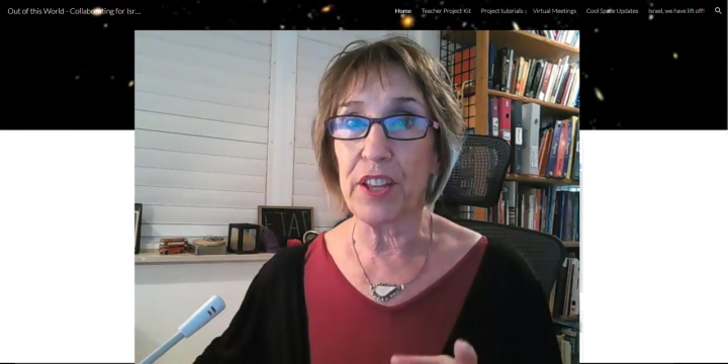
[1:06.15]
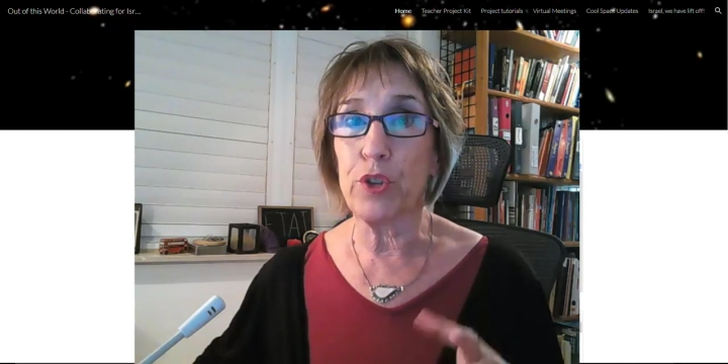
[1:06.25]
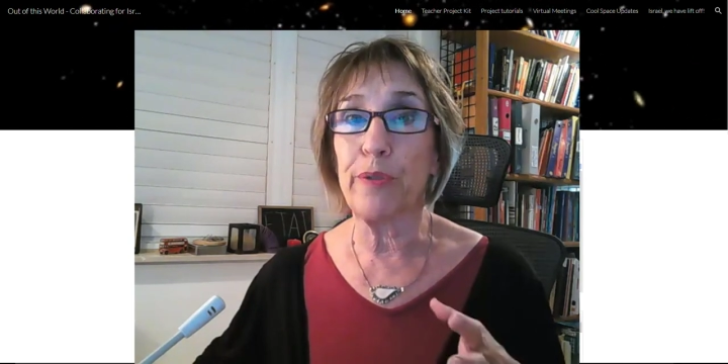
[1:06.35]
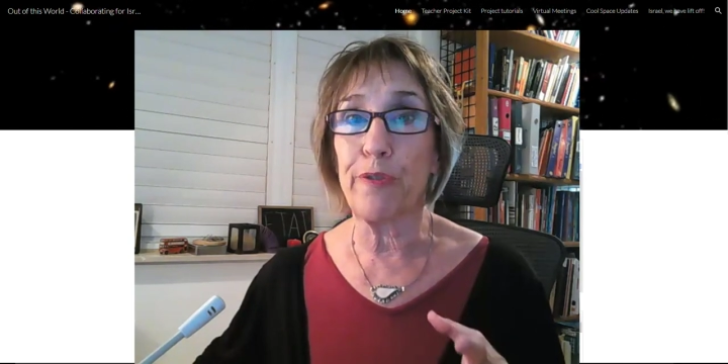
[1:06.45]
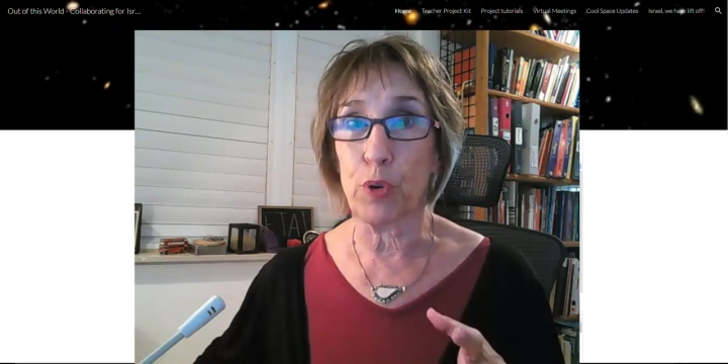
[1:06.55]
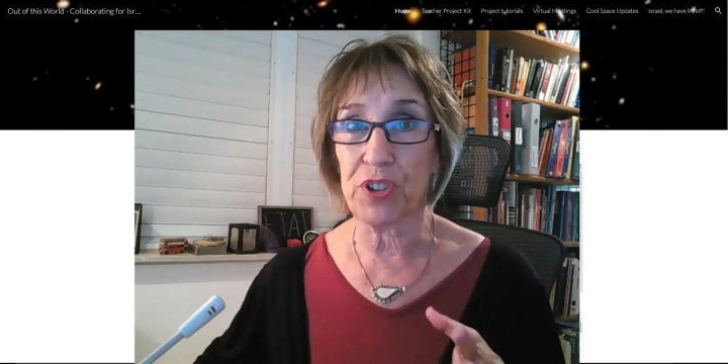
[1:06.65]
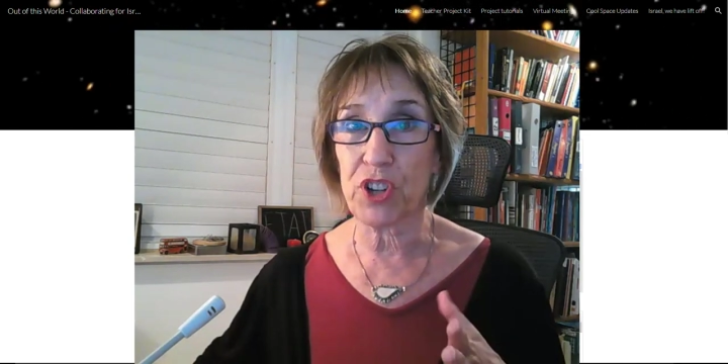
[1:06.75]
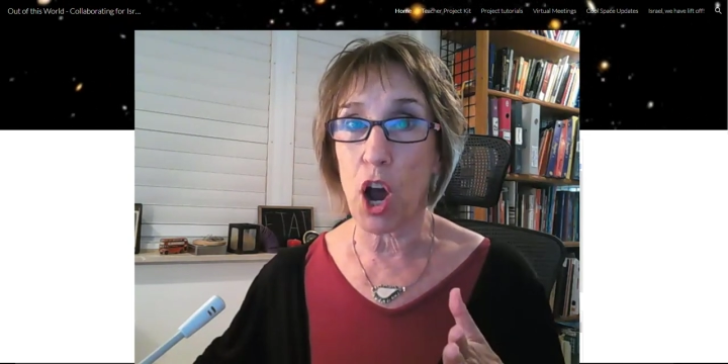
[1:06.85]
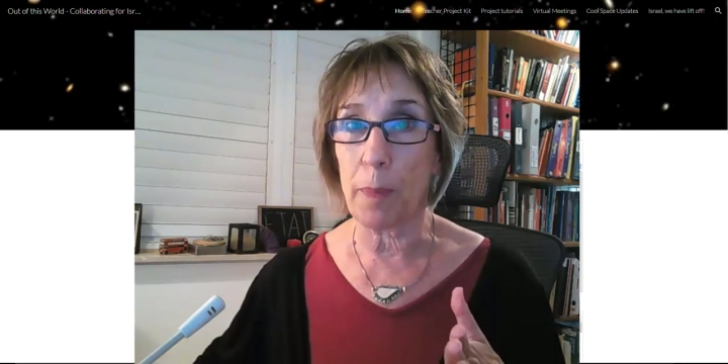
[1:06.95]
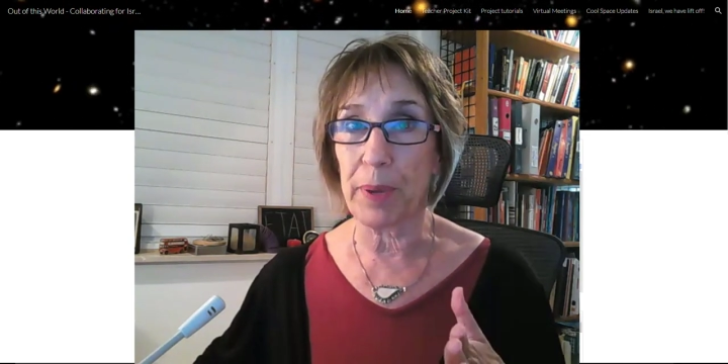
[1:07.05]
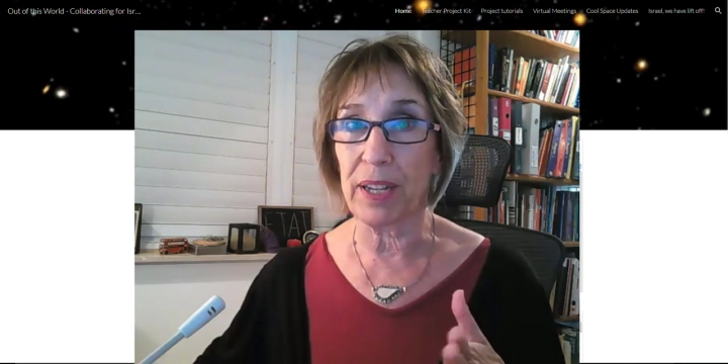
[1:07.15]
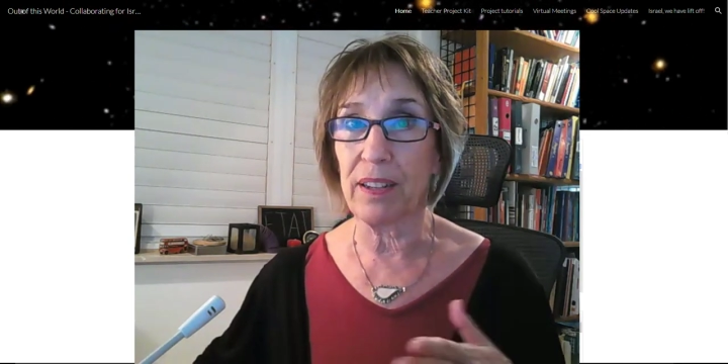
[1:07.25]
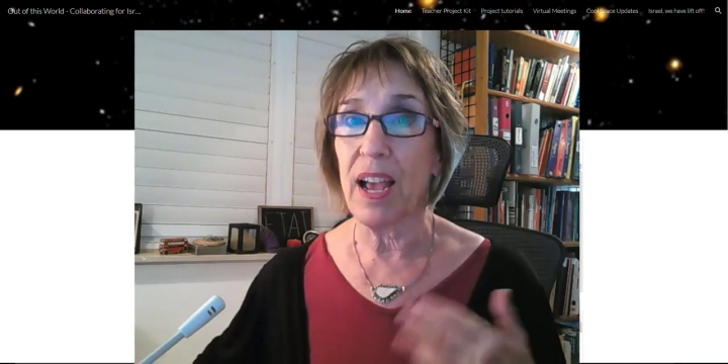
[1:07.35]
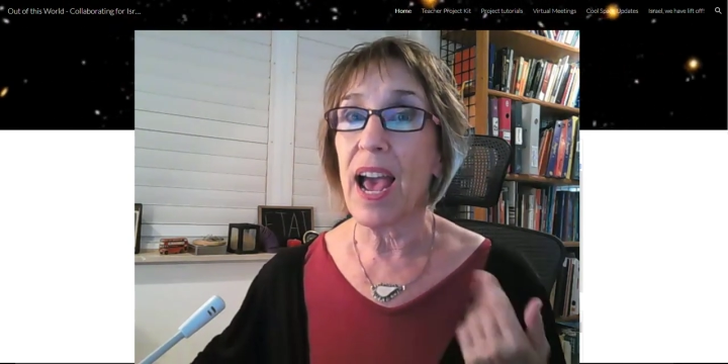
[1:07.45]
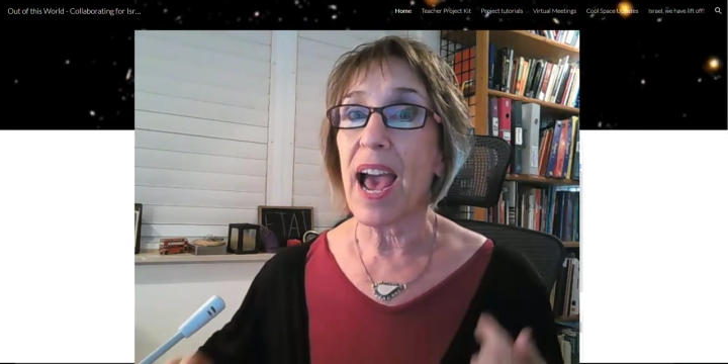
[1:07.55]
that you force
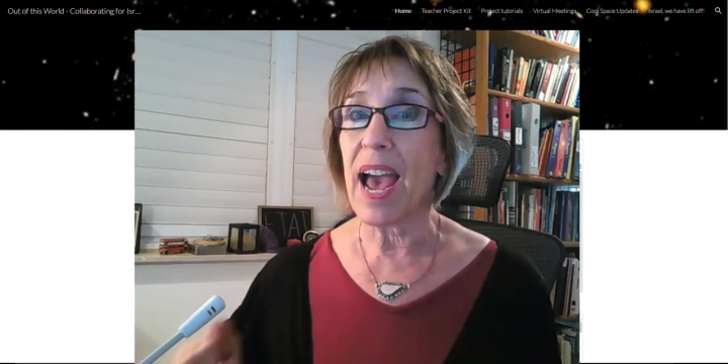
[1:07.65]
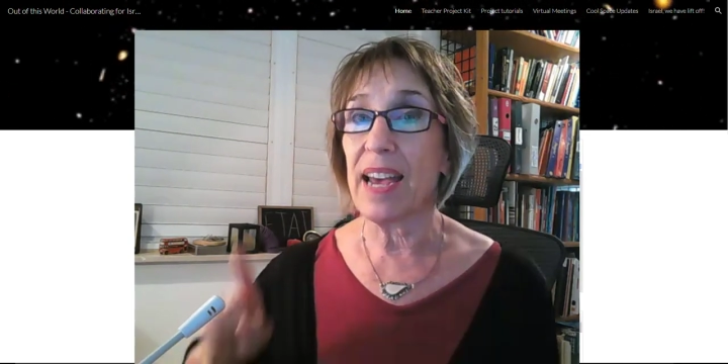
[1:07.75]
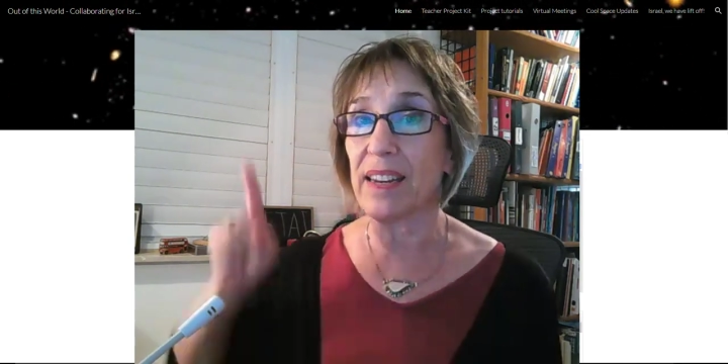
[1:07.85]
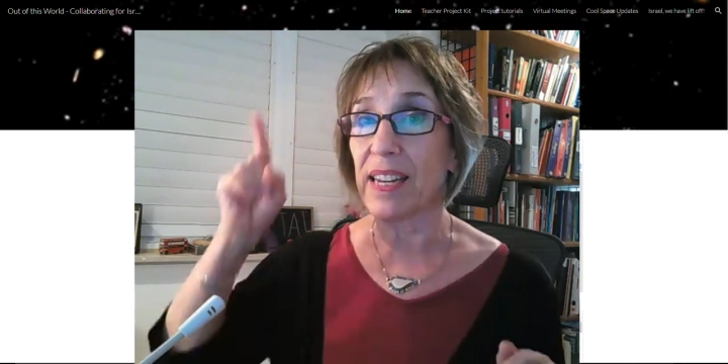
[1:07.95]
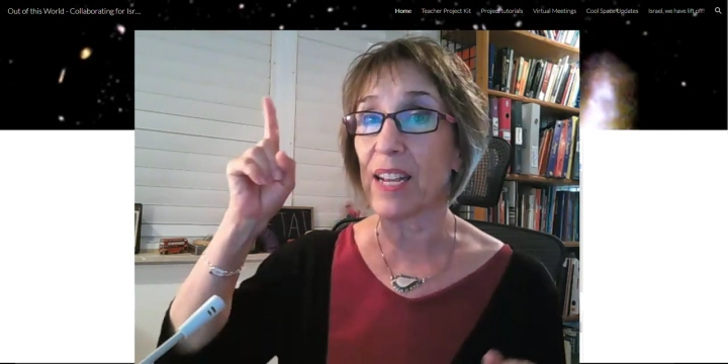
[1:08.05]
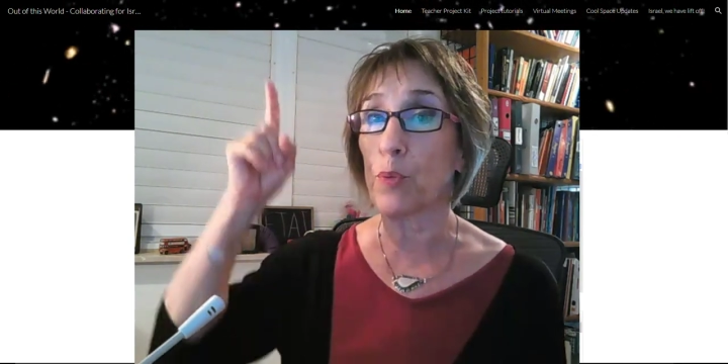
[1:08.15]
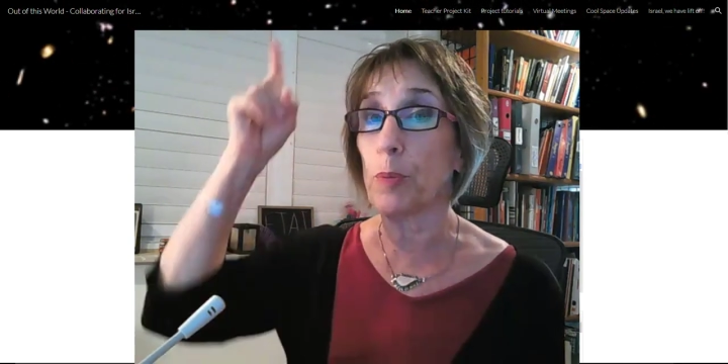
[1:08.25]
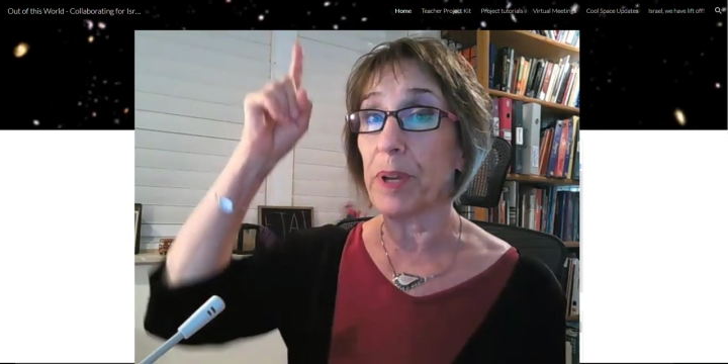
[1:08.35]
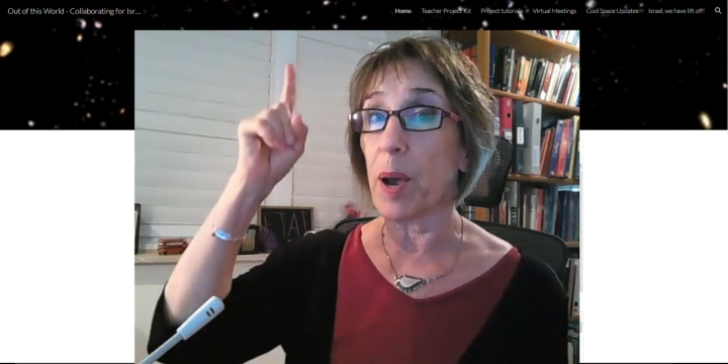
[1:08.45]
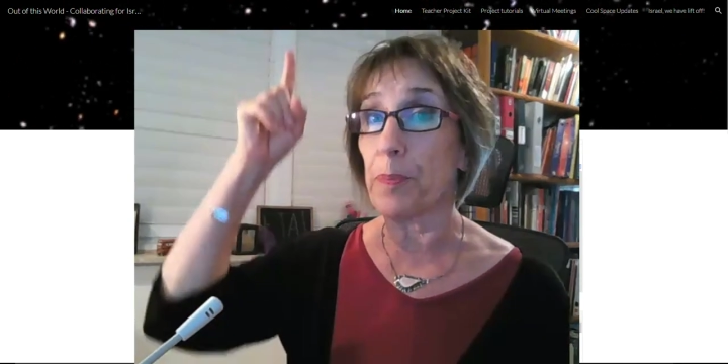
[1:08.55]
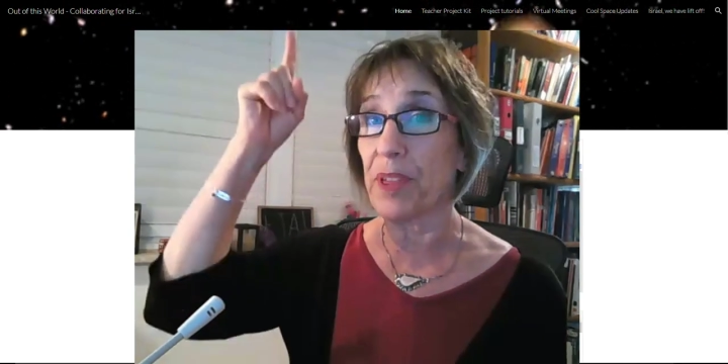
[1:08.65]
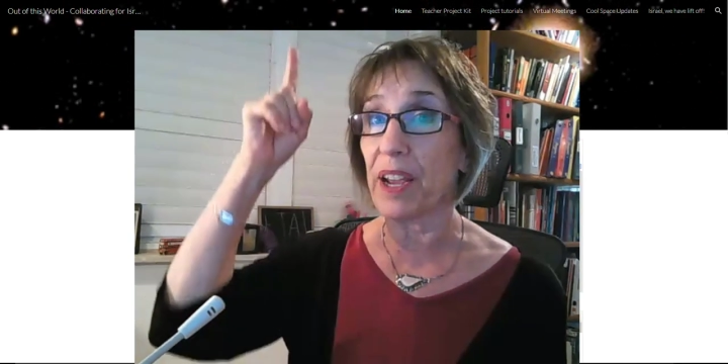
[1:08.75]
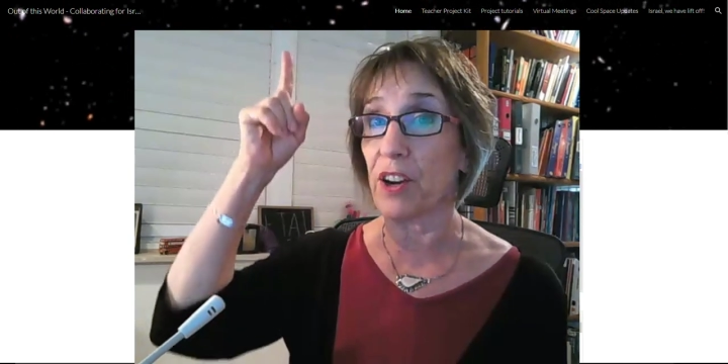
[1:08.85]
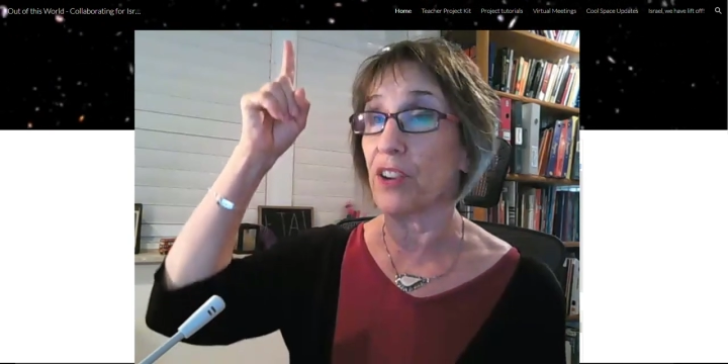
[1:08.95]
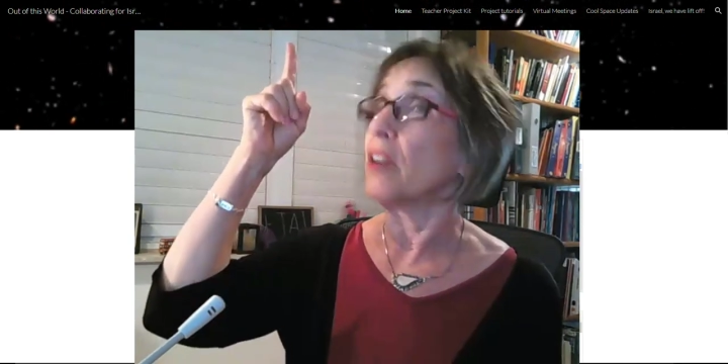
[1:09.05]
copy, and it will be up
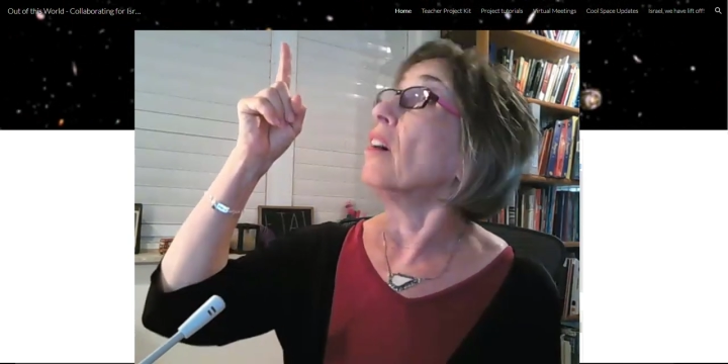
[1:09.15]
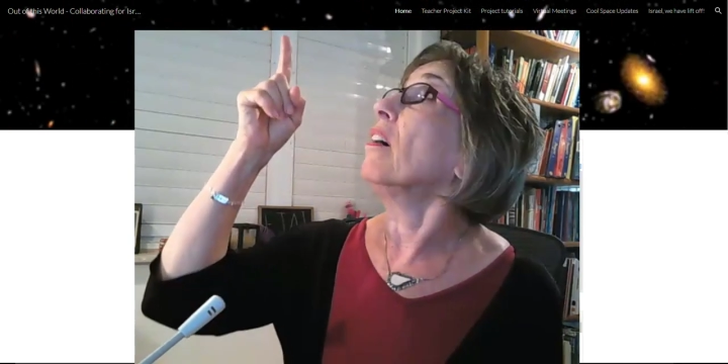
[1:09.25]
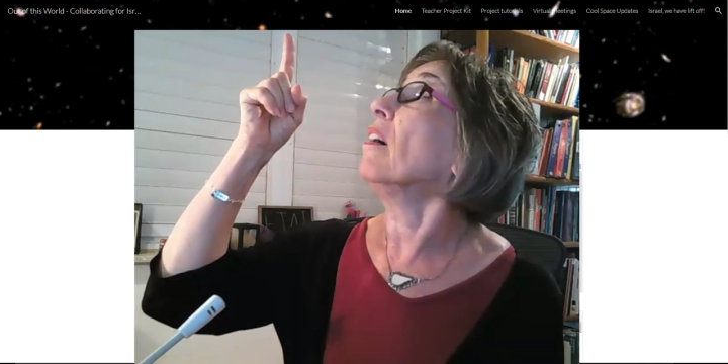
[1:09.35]
there.